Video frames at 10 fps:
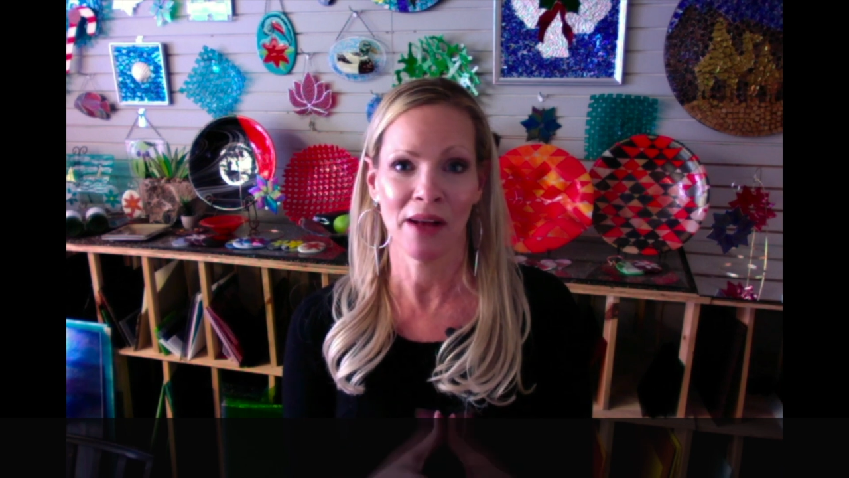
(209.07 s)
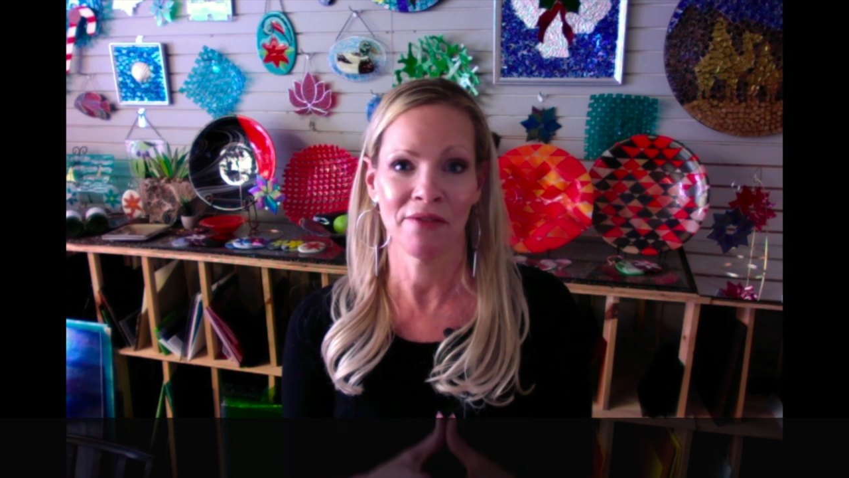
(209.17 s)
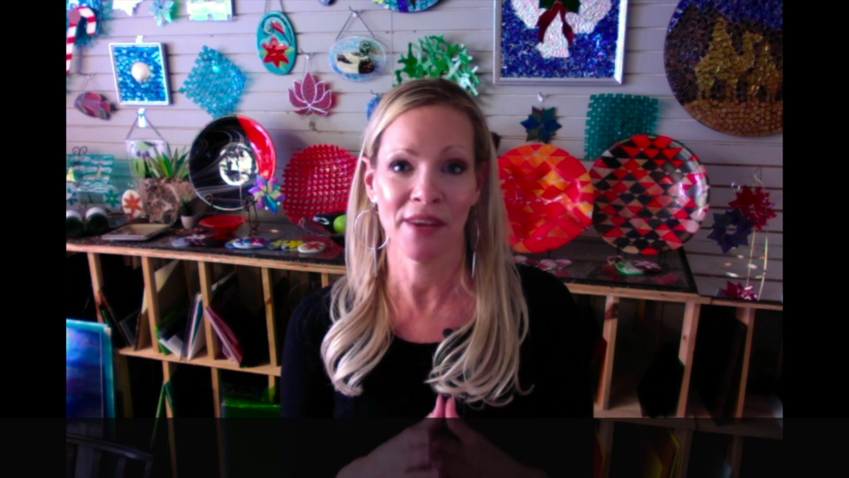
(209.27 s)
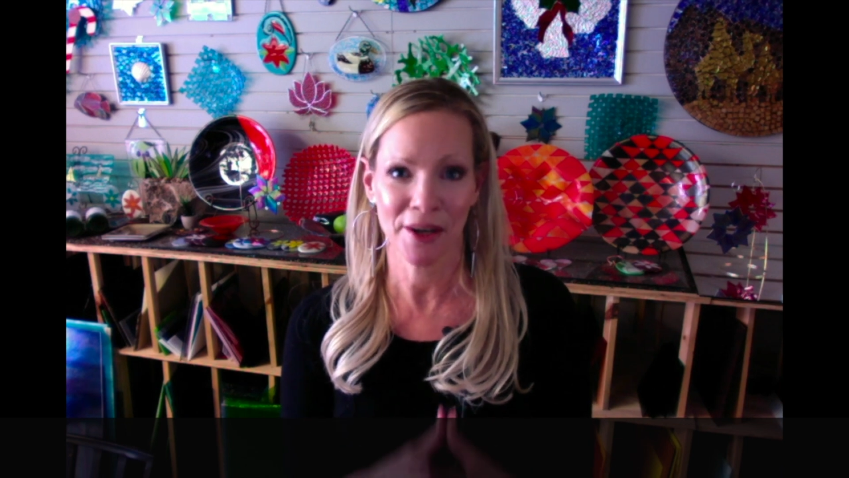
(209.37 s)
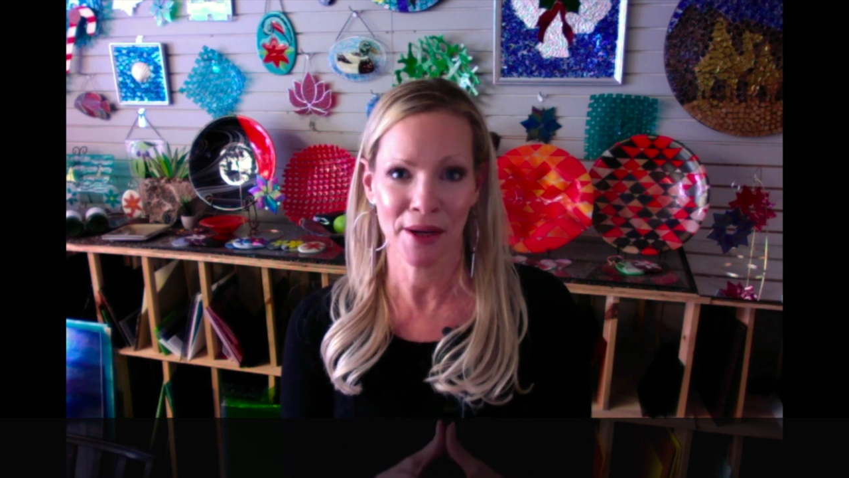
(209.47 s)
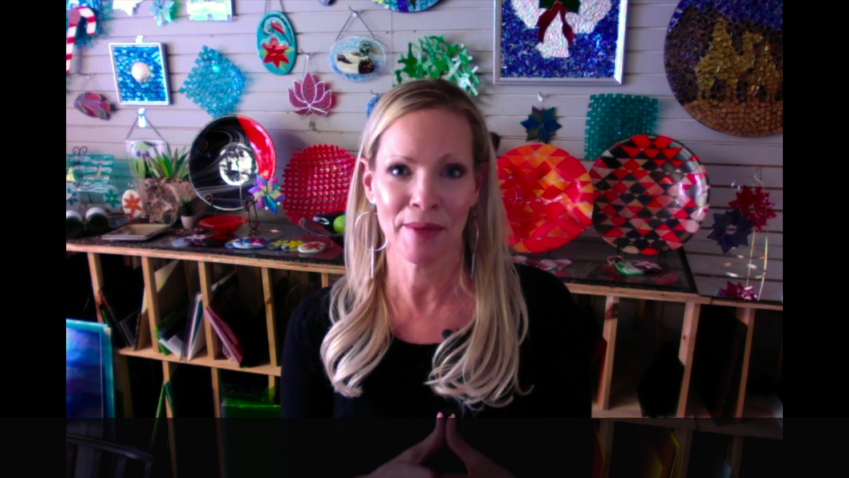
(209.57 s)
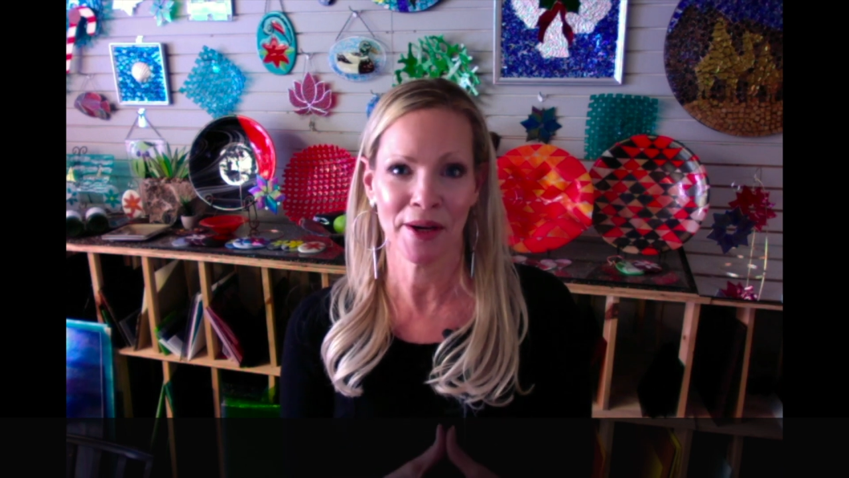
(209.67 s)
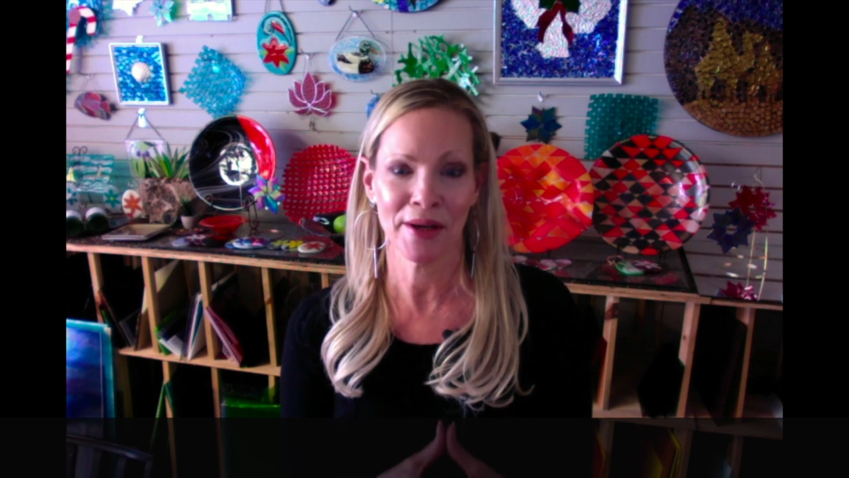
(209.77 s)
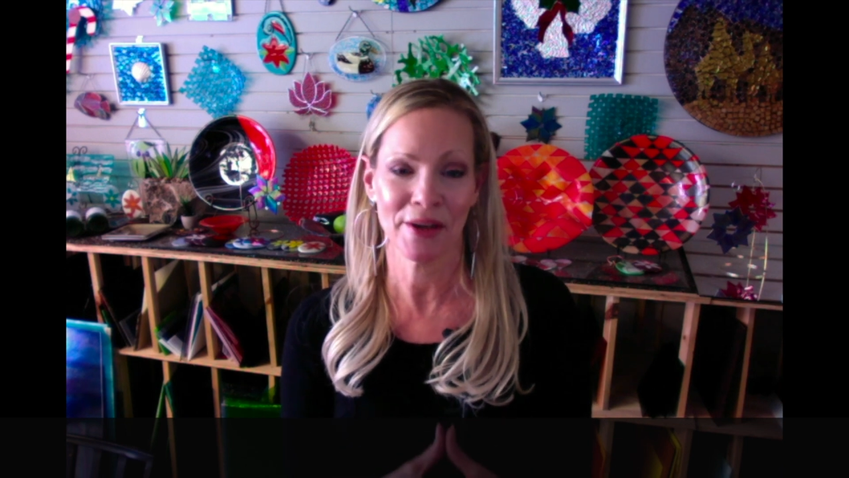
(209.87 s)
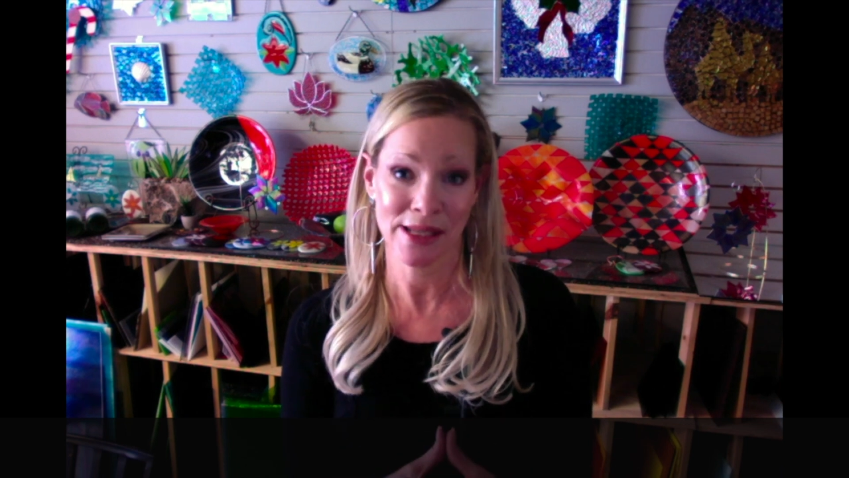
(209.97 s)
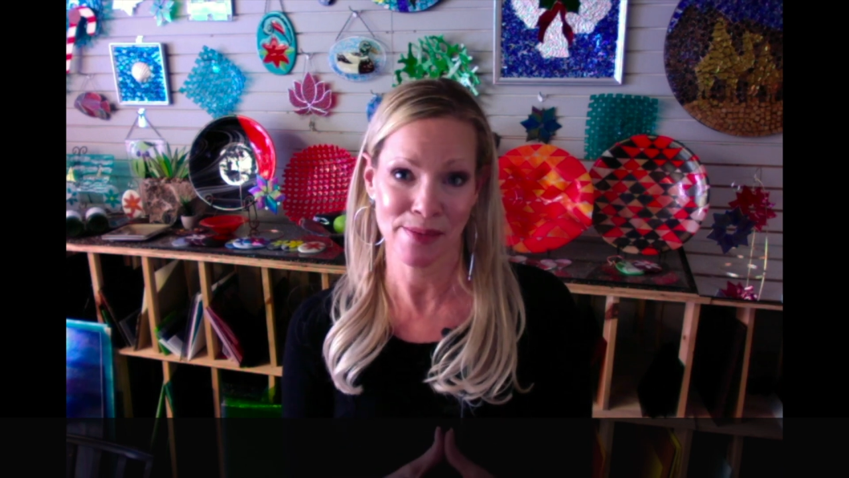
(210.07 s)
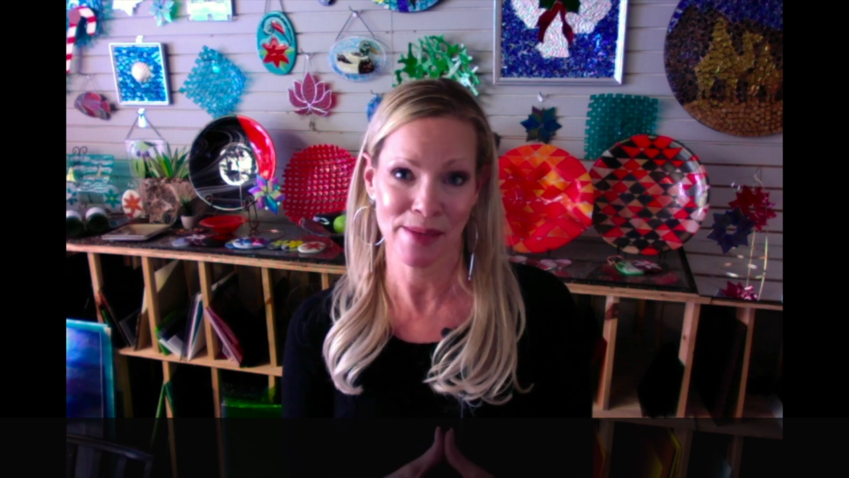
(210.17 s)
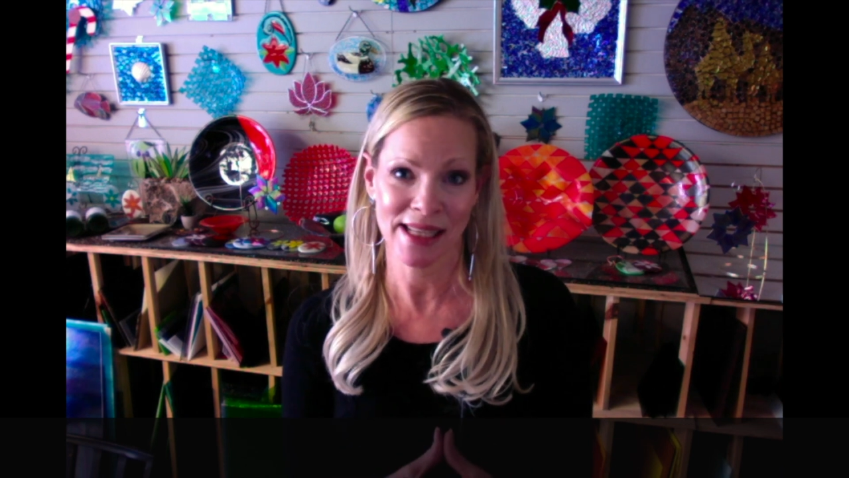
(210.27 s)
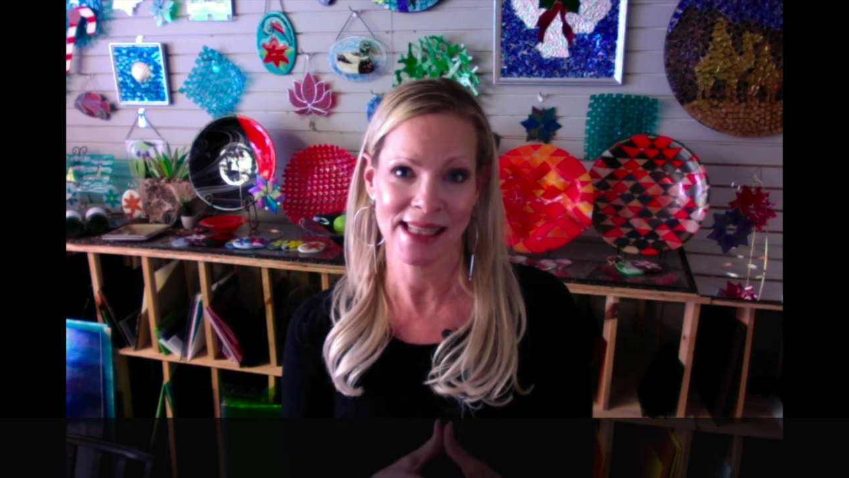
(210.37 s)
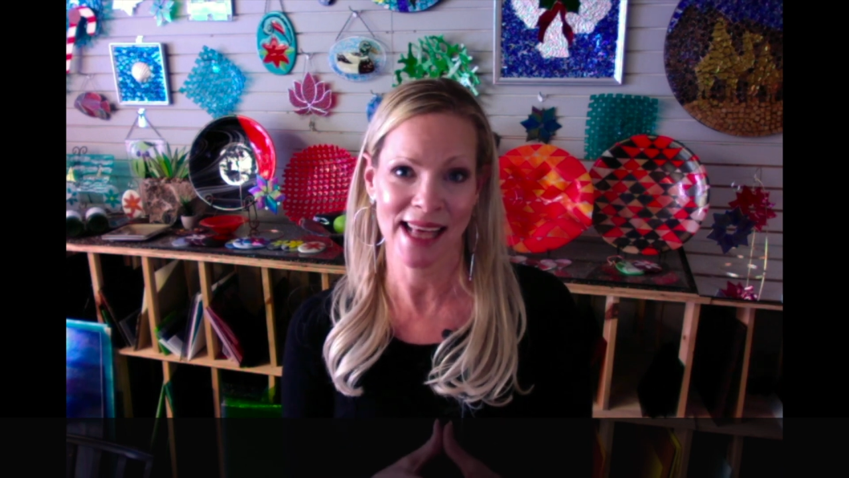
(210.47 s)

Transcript: very Merry Christmas